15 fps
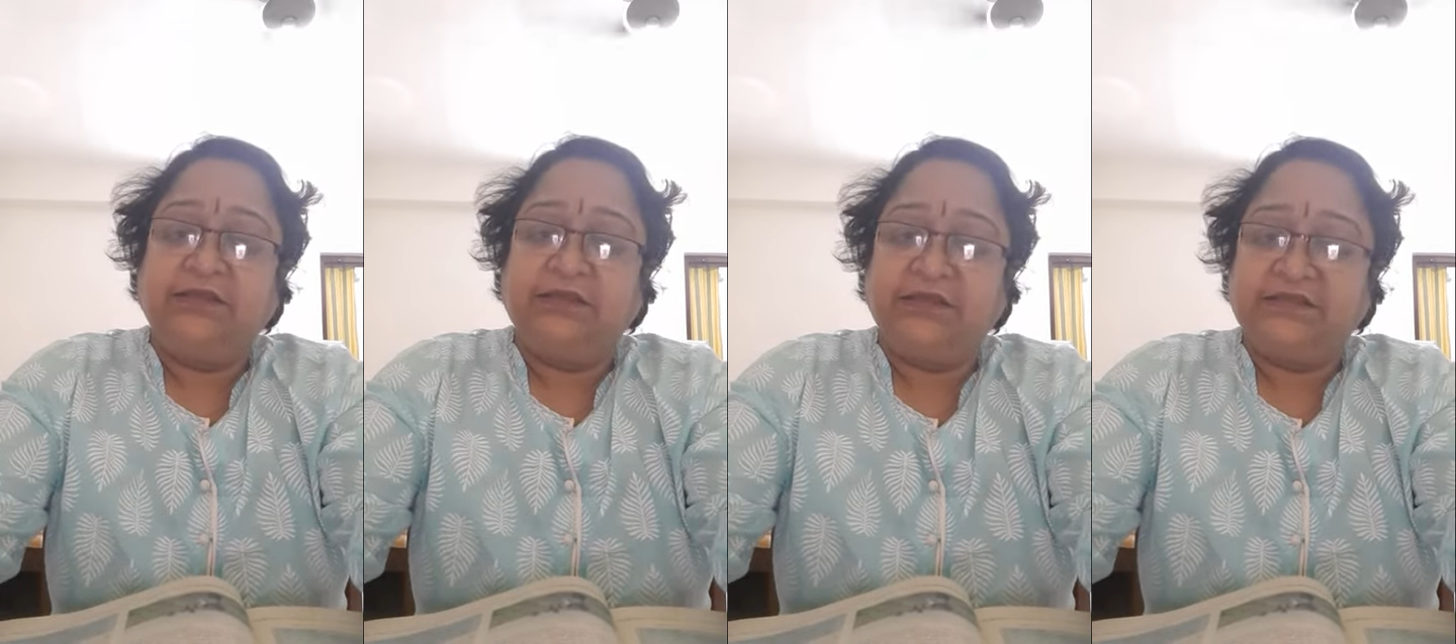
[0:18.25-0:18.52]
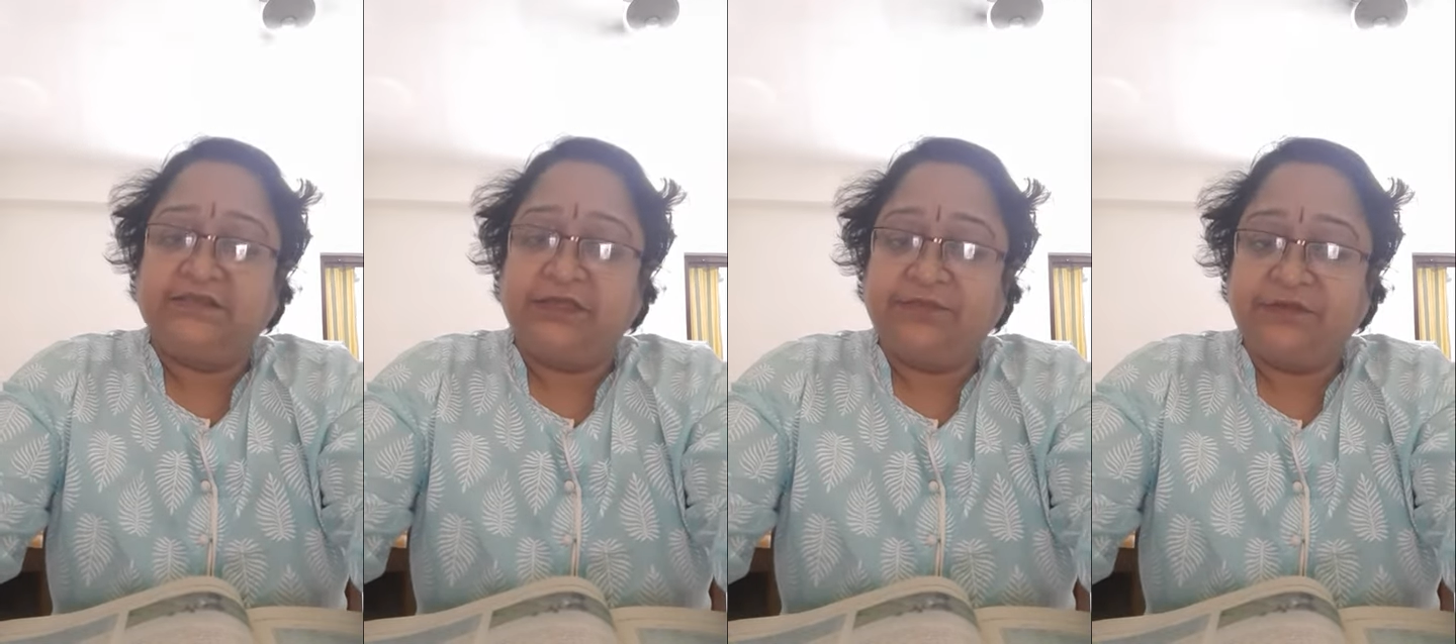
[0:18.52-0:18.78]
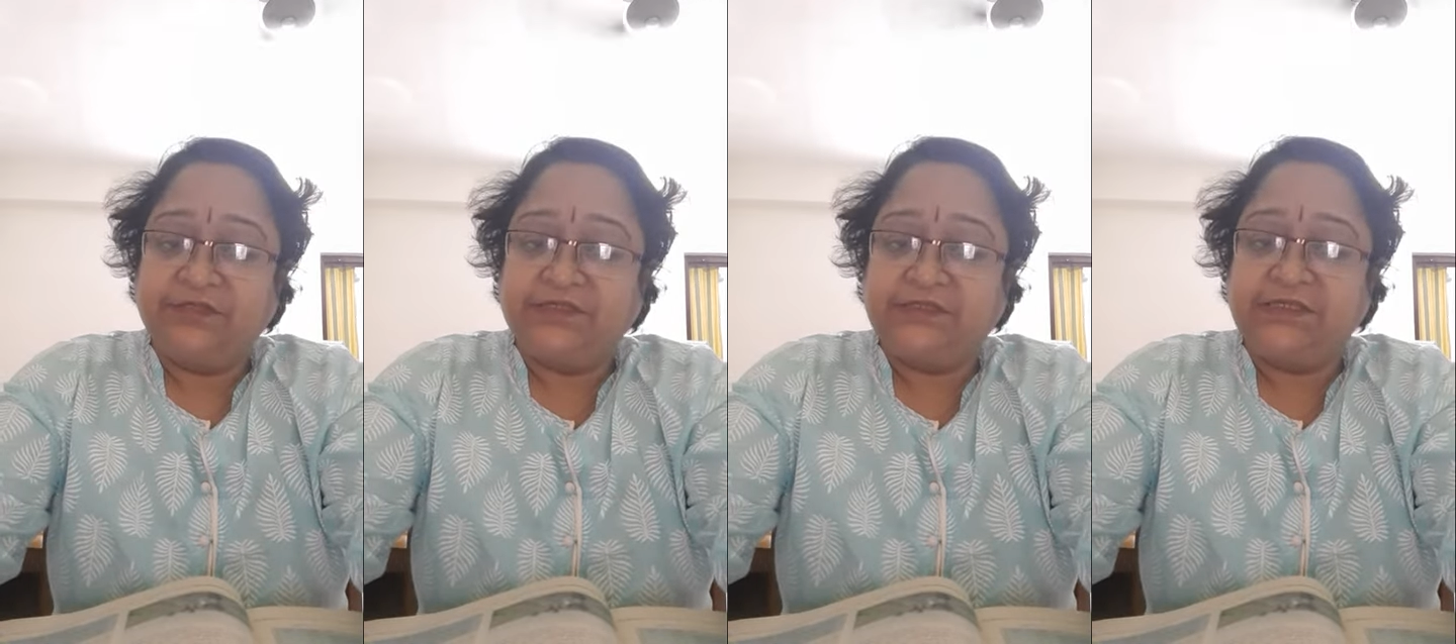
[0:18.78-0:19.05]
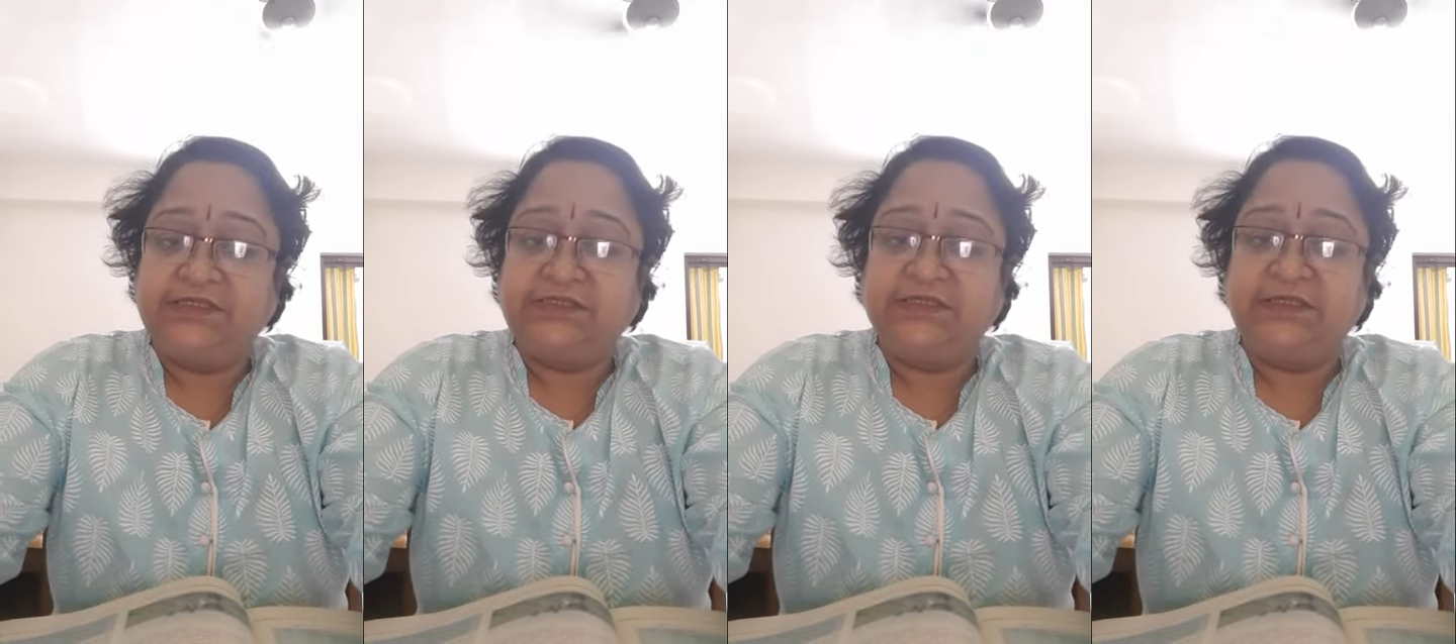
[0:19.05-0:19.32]
the summer
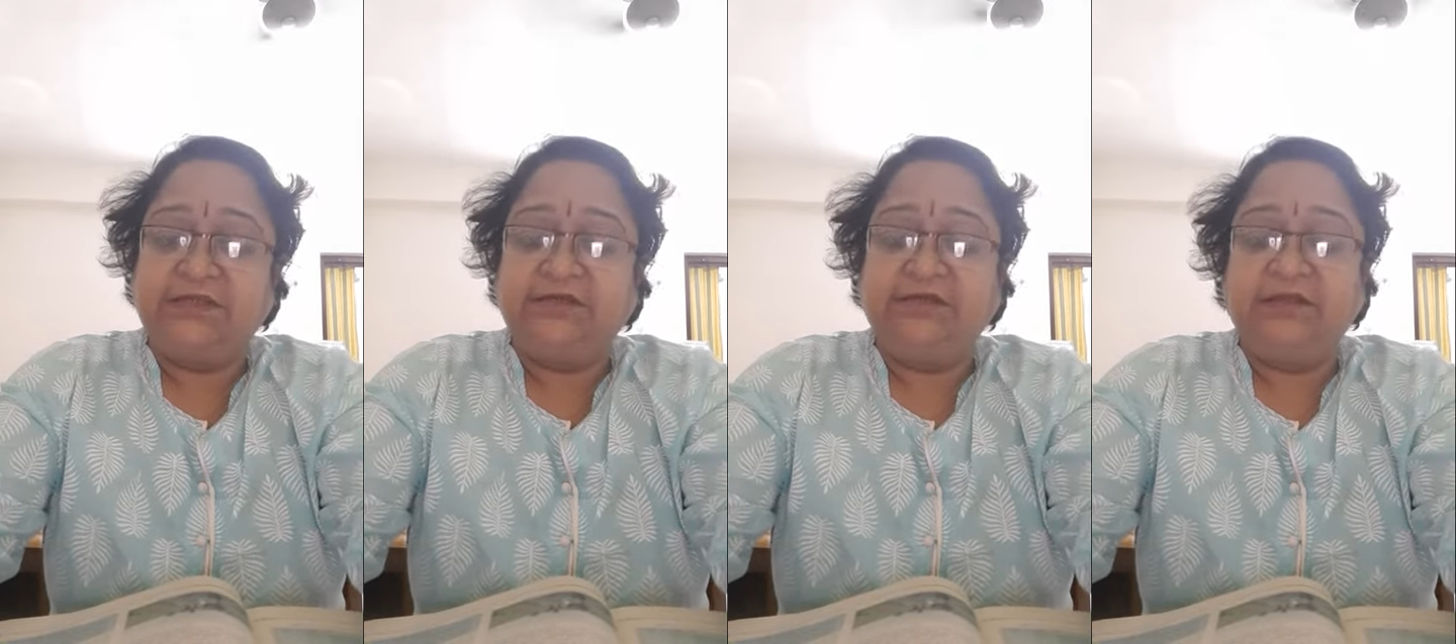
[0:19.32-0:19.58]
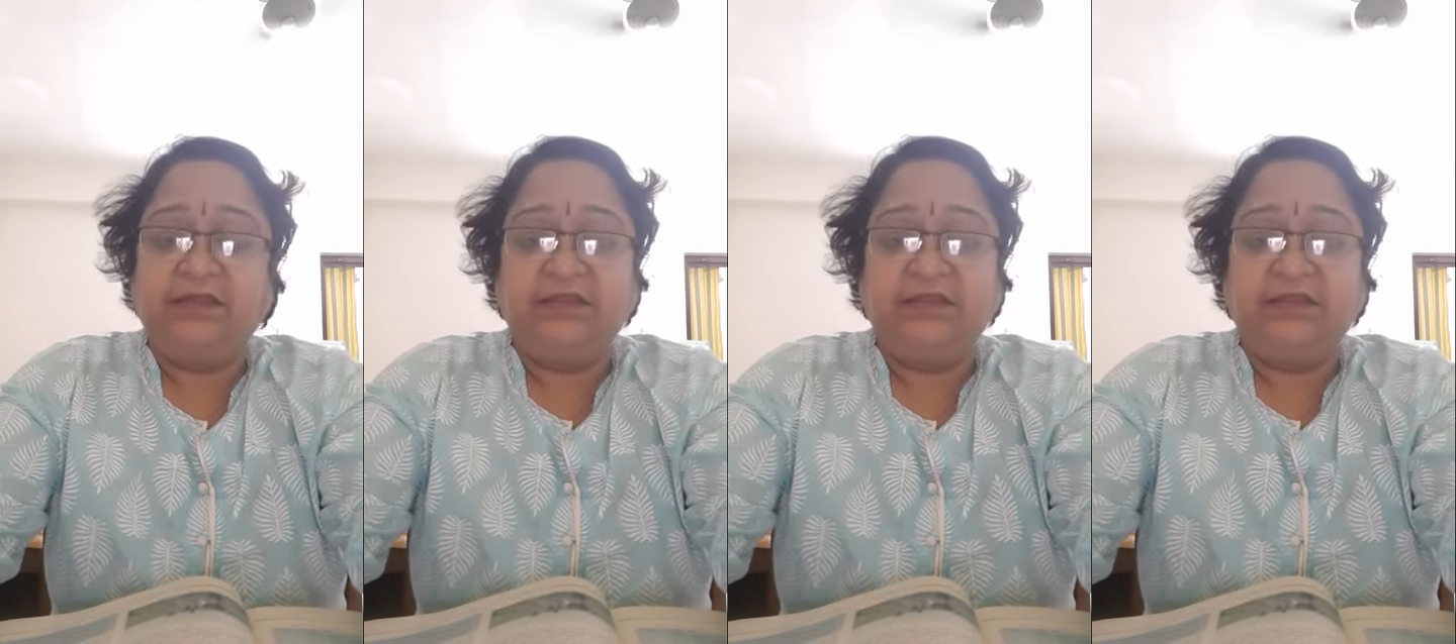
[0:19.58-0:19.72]
season